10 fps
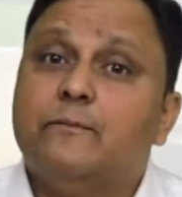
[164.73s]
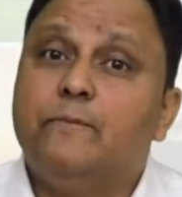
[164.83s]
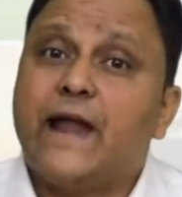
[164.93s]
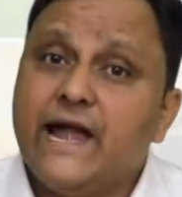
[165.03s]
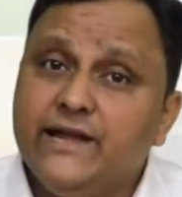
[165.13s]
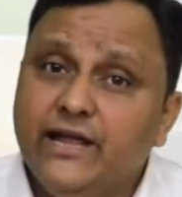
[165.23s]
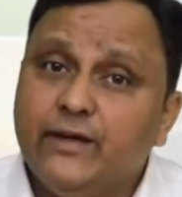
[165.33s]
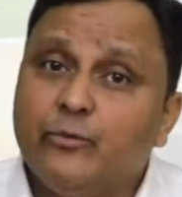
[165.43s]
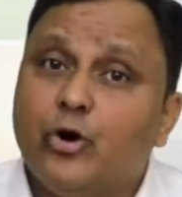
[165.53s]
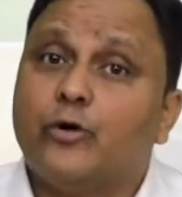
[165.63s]
a brand
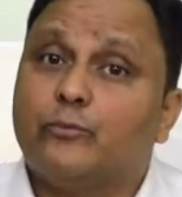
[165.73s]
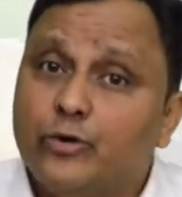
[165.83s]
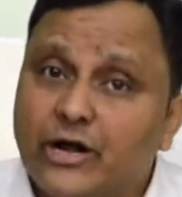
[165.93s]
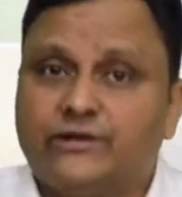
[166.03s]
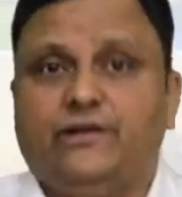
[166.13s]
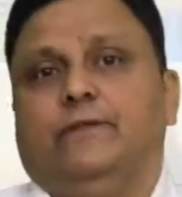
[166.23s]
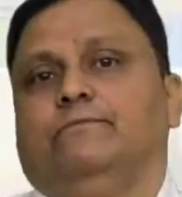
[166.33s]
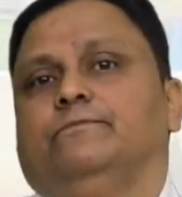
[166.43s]
name or product name.